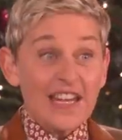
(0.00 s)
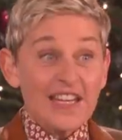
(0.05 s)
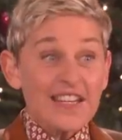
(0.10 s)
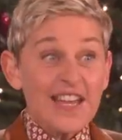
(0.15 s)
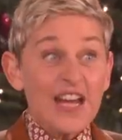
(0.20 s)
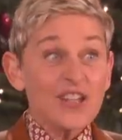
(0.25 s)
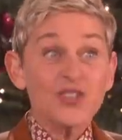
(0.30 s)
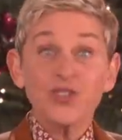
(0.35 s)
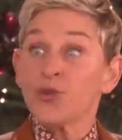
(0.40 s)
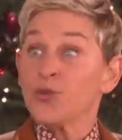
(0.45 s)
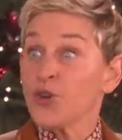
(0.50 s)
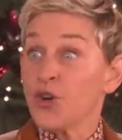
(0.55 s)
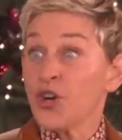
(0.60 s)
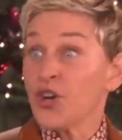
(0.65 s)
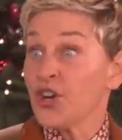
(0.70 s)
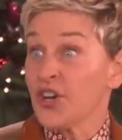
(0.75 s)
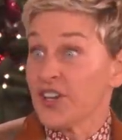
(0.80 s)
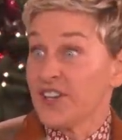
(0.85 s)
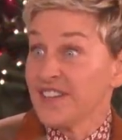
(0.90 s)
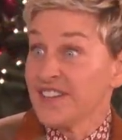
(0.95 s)
Not so
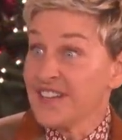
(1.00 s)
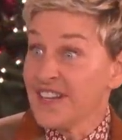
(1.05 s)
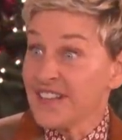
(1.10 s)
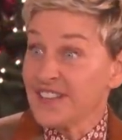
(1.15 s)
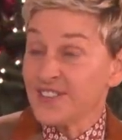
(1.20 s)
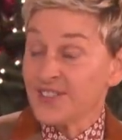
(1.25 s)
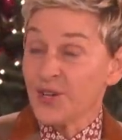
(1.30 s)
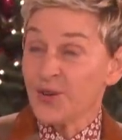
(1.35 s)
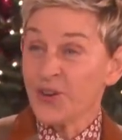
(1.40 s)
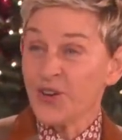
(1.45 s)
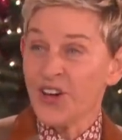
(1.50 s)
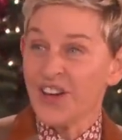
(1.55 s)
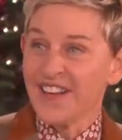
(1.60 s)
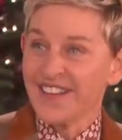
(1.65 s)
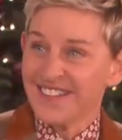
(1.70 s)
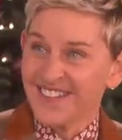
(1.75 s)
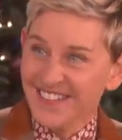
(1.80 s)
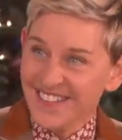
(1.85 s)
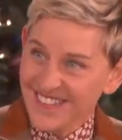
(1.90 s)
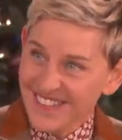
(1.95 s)
good. Not, Not so, so, good. good.